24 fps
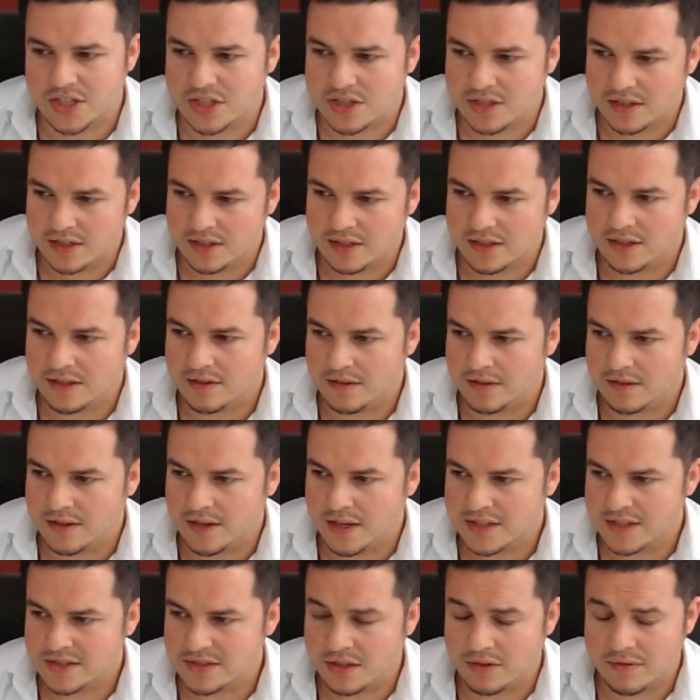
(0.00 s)

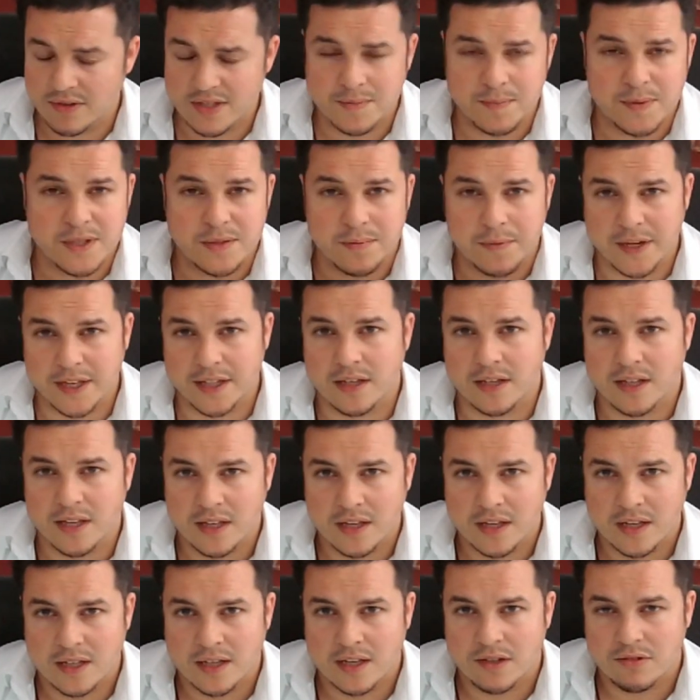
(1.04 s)
as always, between
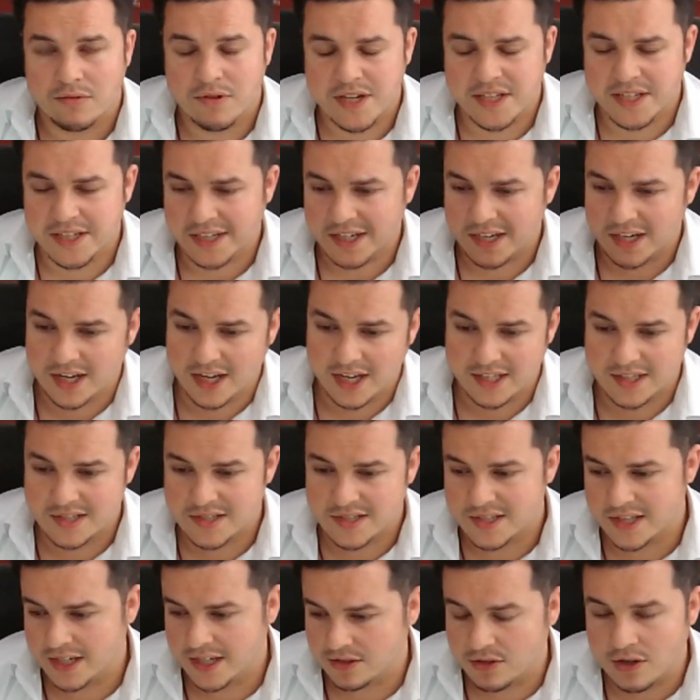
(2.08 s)
retail
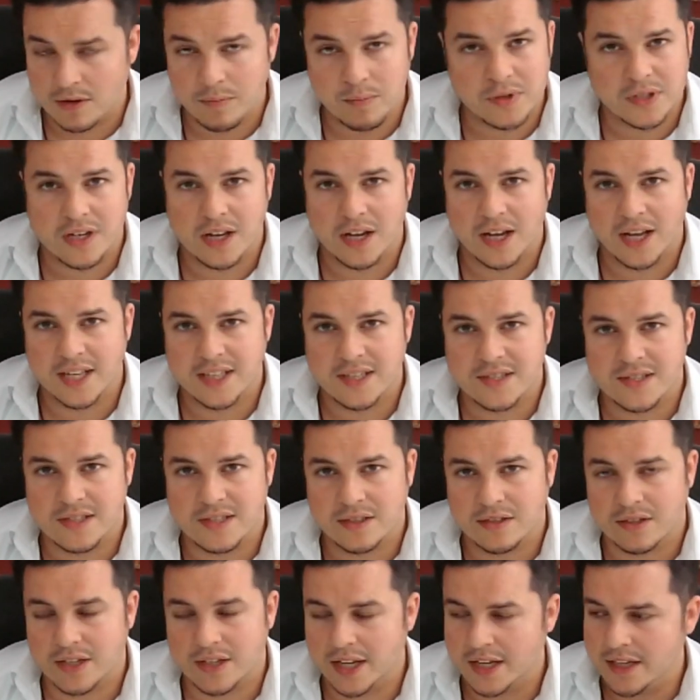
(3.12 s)
clients and corporate clients.
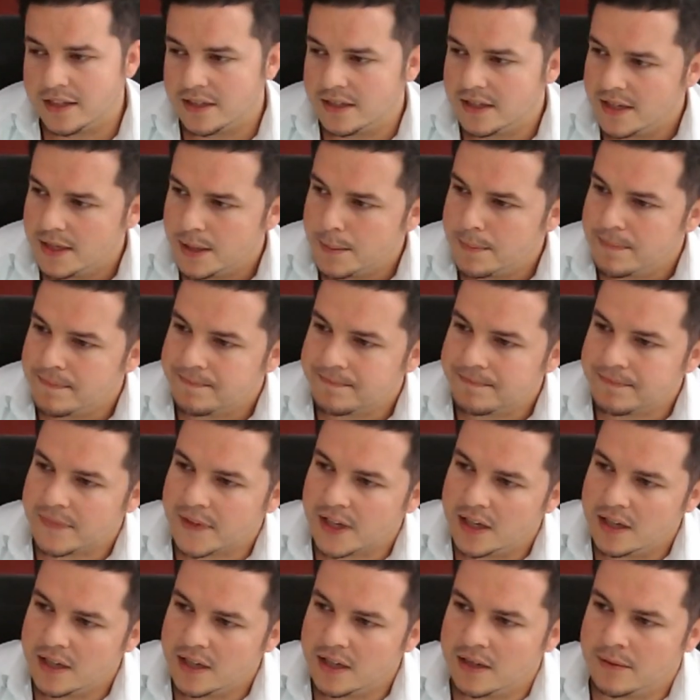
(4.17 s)
Okay,
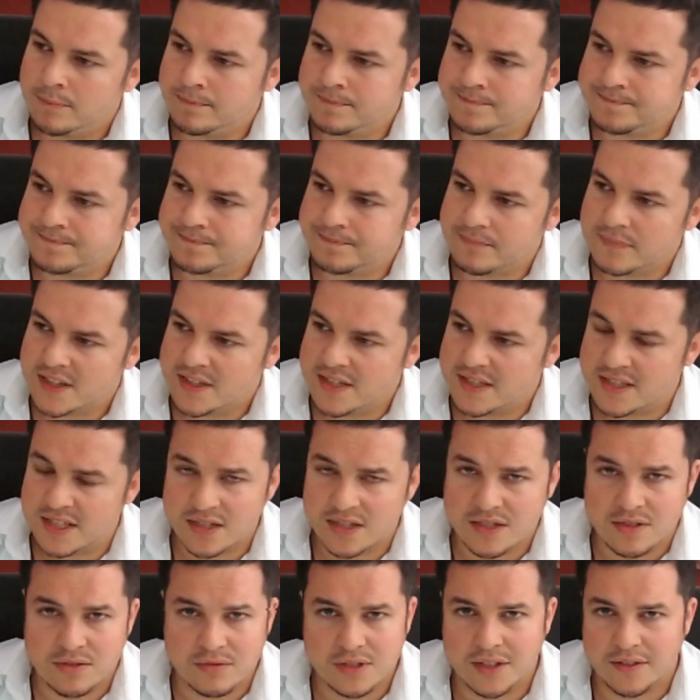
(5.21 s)
these
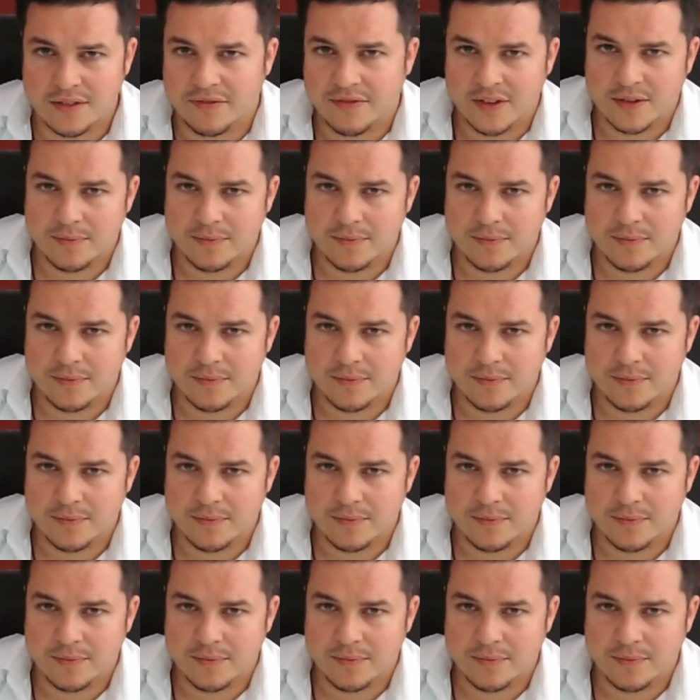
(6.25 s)
are two different